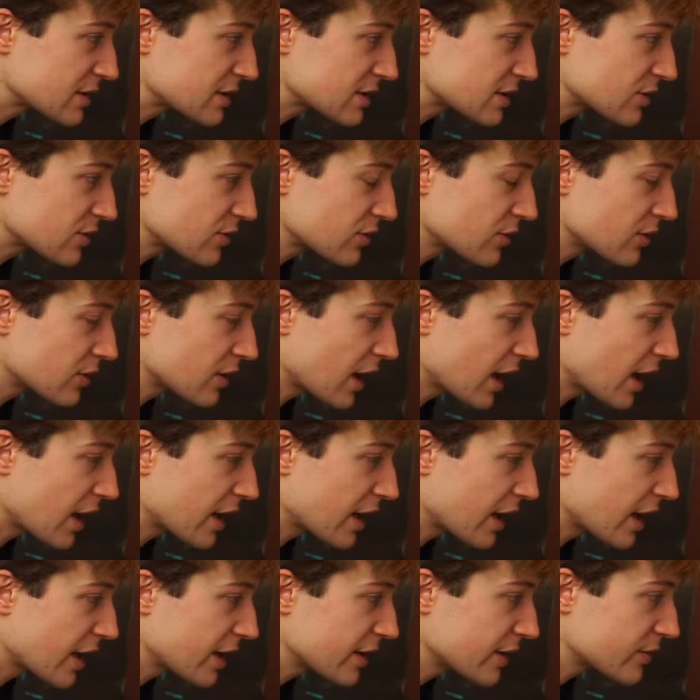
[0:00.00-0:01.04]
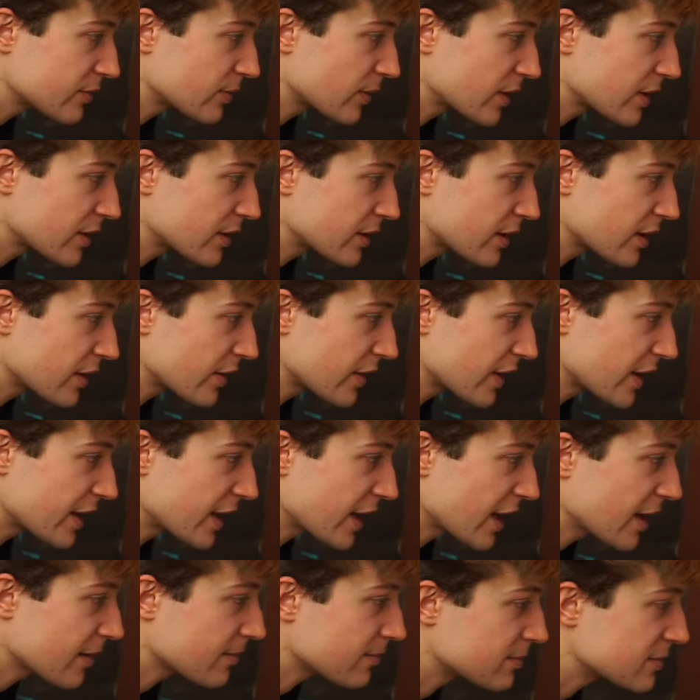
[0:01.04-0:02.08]
So I hate when that
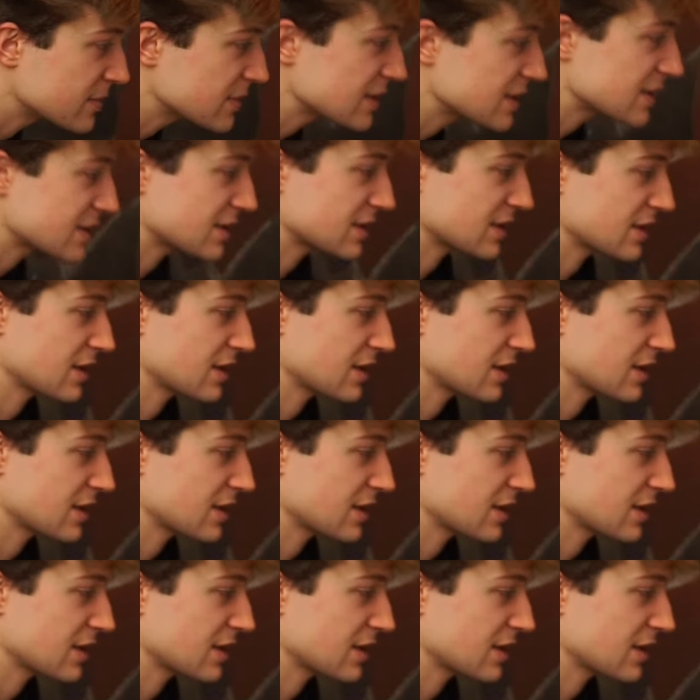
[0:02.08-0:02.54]
happens.